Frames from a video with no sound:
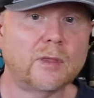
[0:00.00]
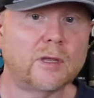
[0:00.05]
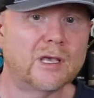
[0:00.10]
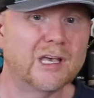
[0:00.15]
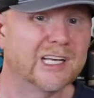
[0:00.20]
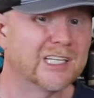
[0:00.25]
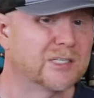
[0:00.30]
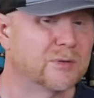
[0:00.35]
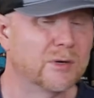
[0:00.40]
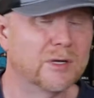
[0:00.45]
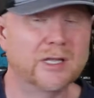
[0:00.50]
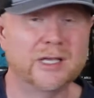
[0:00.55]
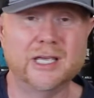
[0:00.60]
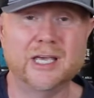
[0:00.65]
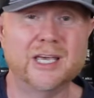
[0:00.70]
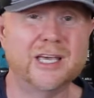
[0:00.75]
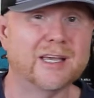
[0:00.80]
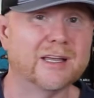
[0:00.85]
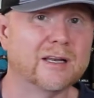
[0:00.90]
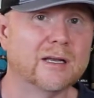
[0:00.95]
that's really
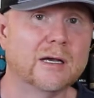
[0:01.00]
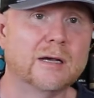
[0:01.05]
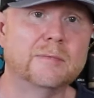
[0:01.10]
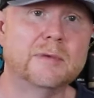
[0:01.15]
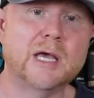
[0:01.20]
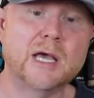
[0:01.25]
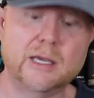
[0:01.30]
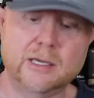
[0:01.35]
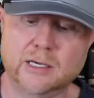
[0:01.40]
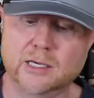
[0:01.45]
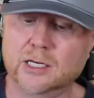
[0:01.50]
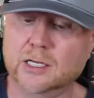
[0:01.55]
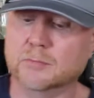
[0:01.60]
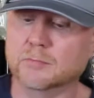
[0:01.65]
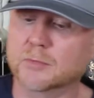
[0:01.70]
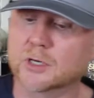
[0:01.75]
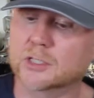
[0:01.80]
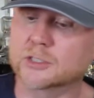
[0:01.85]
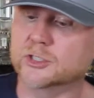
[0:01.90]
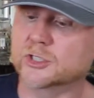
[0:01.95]
it. I'm not getting
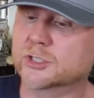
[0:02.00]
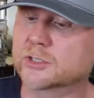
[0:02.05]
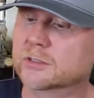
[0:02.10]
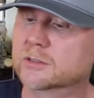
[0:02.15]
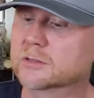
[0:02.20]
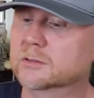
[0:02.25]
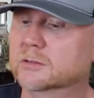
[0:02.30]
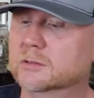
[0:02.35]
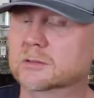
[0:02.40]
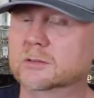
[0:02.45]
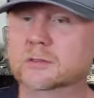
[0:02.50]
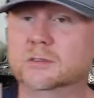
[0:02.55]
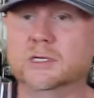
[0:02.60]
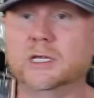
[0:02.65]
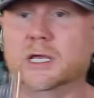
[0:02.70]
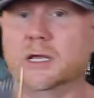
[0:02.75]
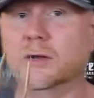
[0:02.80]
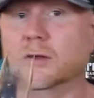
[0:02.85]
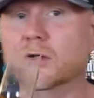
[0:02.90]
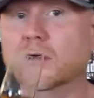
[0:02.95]
much
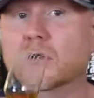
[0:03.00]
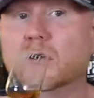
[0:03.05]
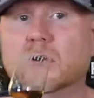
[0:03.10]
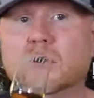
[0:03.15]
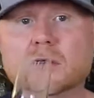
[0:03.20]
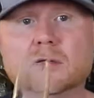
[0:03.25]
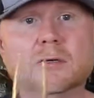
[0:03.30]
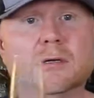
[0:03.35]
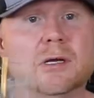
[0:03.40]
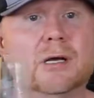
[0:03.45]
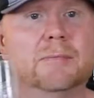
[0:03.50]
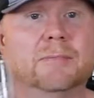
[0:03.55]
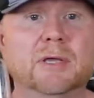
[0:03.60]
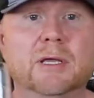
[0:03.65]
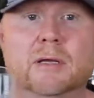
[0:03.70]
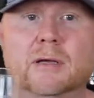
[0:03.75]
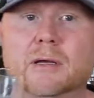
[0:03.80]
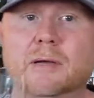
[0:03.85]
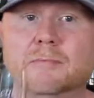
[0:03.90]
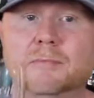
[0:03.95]
at all. I
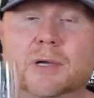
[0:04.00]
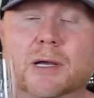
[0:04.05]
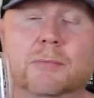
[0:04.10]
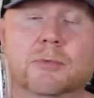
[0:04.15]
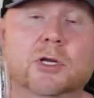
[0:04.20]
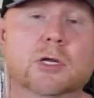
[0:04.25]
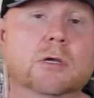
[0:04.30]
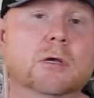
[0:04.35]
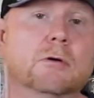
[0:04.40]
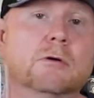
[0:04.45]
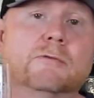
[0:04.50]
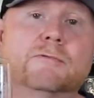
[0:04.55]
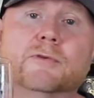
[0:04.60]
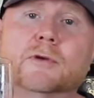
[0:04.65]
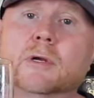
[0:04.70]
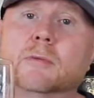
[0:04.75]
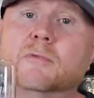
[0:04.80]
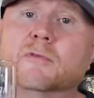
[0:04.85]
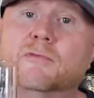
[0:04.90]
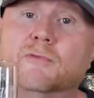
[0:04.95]
mean, I'm gonna go in for
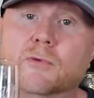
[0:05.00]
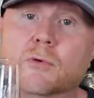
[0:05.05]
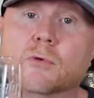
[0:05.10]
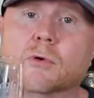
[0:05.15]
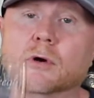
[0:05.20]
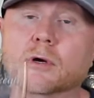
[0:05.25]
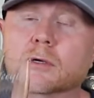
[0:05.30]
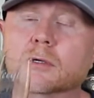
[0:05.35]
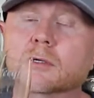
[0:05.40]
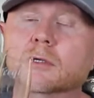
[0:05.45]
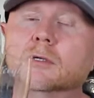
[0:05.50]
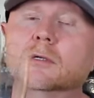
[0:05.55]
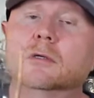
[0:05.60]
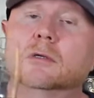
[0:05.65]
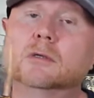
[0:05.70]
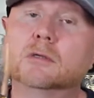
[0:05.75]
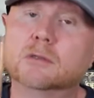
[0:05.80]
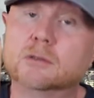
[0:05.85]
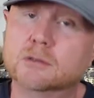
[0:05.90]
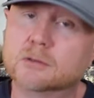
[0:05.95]
number 4,
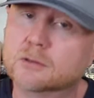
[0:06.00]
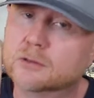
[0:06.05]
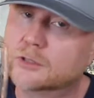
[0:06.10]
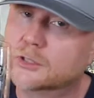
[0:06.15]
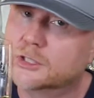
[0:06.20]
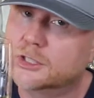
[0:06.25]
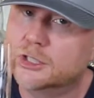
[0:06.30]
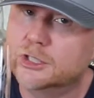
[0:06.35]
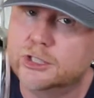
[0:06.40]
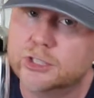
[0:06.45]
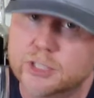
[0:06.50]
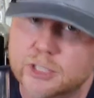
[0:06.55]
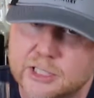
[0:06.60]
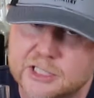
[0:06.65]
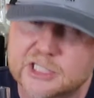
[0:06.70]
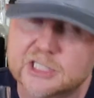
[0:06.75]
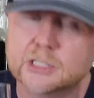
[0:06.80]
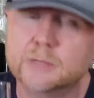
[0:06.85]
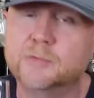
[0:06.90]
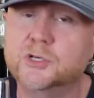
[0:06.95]

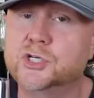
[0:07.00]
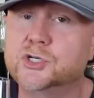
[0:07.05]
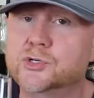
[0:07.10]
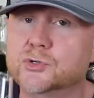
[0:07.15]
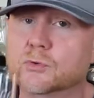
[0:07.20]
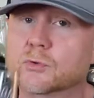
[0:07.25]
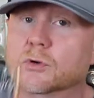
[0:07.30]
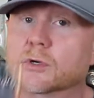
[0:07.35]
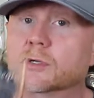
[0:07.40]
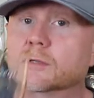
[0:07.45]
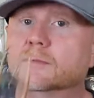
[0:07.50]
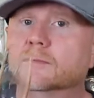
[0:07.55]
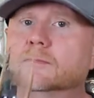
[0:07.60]
just to be sure.